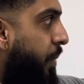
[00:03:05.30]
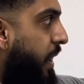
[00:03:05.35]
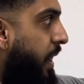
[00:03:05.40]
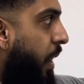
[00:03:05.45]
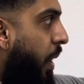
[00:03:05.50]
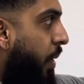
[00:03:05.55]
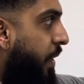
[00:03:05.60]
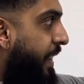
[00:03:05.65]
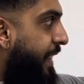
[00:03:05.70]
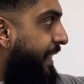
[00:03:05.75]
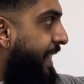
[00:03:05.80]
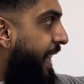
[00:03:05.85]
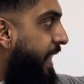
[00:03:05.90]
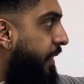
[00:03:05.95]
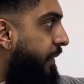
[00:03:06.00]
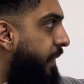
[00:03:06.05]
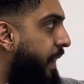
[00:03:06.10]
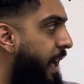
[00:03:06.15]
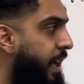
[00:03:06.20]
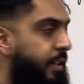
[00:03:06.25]
we know this key
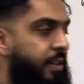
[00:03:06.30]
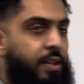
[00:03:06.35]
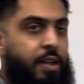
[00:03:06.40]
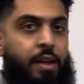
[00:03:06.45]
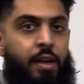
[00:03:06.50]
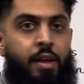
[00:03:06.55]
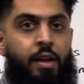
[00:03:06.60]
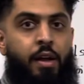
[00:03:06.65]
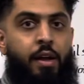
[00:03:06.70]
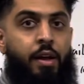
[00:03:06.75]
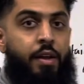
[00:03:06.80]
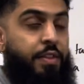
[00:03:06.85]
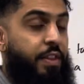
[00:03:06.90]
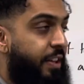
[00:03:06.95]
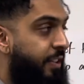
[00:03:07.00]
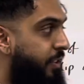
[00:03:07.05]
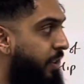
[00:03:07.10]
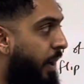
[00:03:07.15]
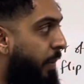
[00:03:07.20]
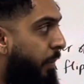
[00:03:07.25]
fact, the
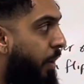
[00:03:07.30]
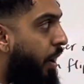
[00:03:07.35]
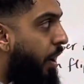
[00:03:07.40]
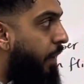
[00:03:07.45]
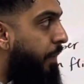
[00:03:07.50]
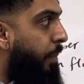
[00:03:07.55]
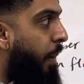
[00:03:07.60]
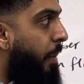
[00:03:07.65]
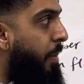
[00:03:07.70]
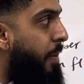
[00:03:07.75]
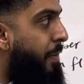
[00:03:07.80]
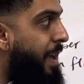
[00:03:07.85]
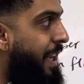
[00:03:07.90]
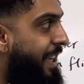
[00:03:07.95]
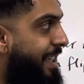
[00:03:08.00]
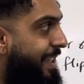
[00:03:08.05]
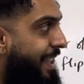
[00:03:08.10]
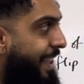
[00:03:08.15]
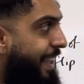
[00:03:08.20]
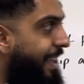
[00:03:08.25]
sum of
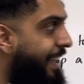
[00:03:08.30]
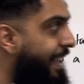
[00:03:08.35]
probability